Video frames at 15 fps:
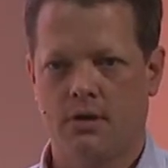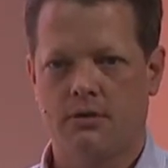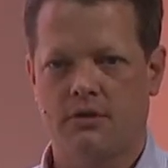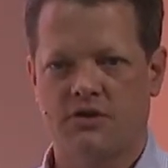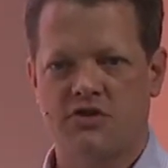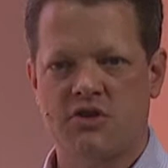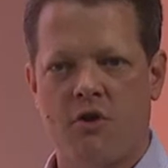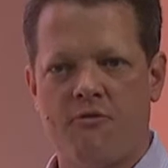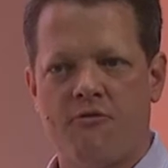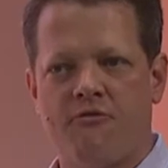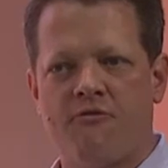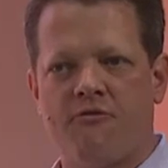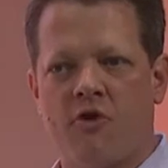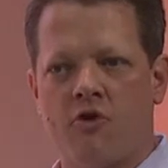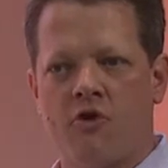There's no
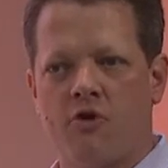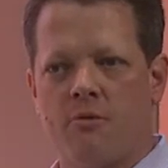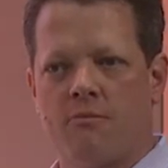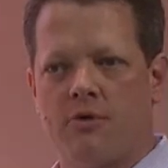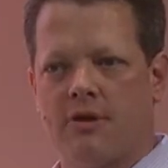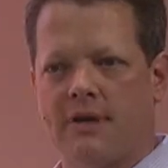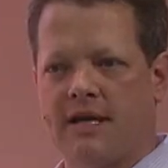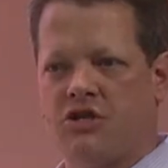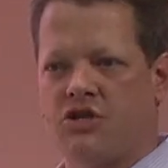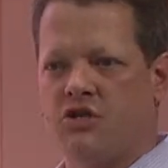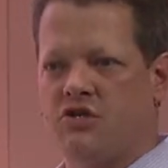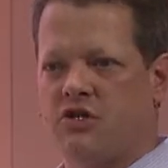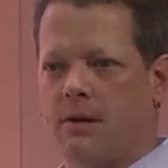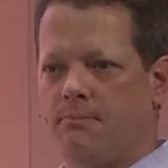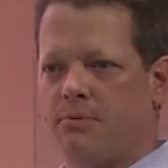firm
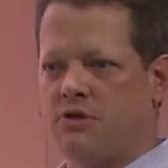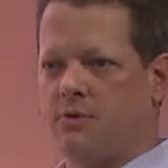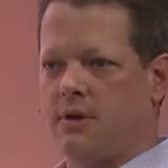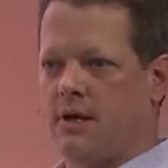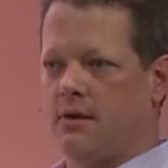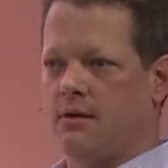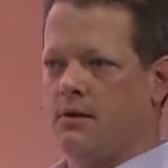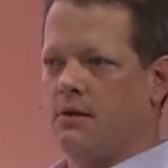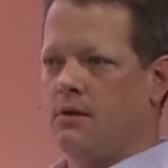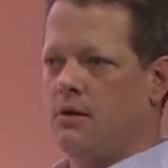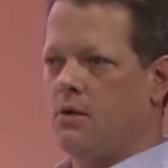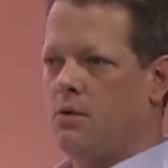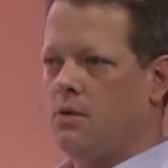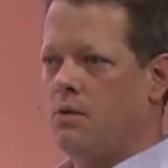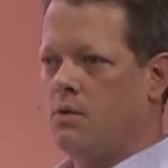relationship between
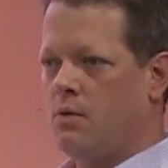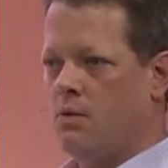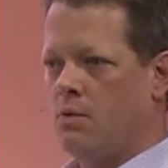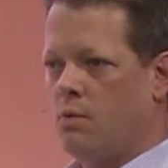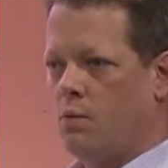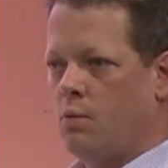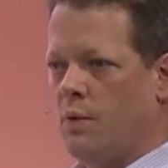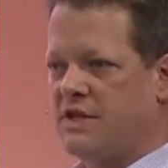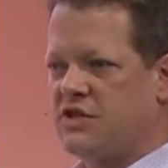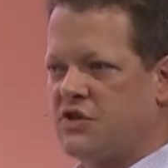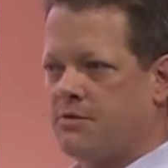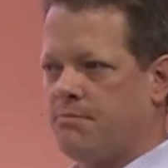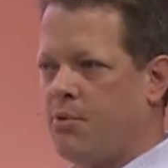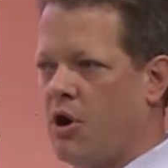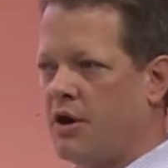
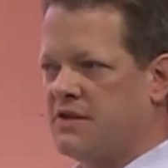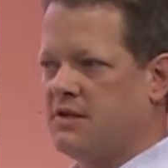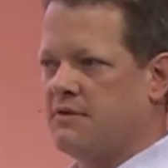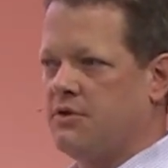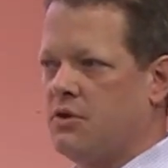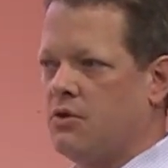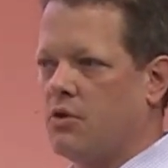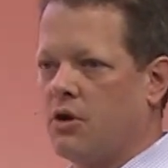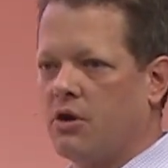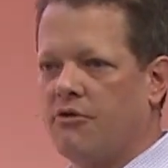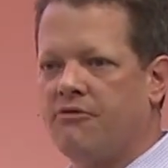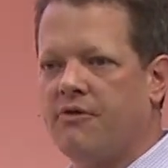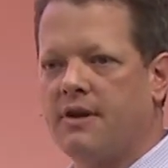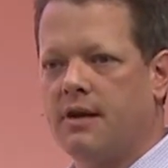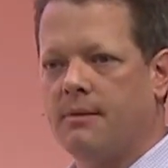which parts of the org are
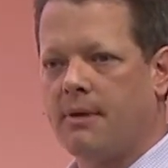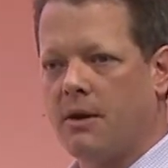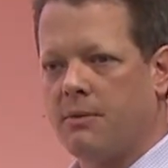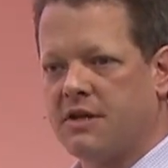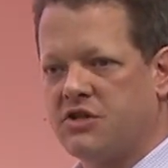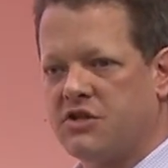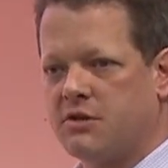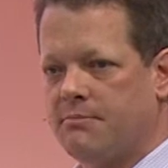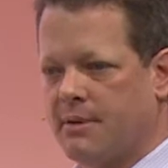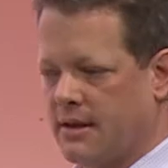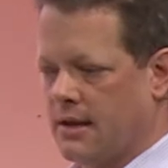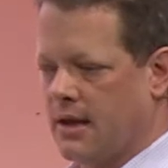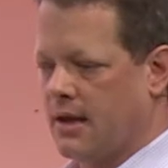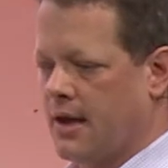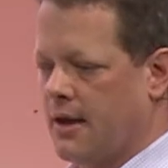funded by which
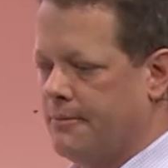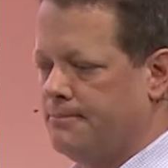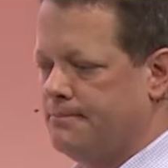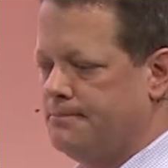billing account.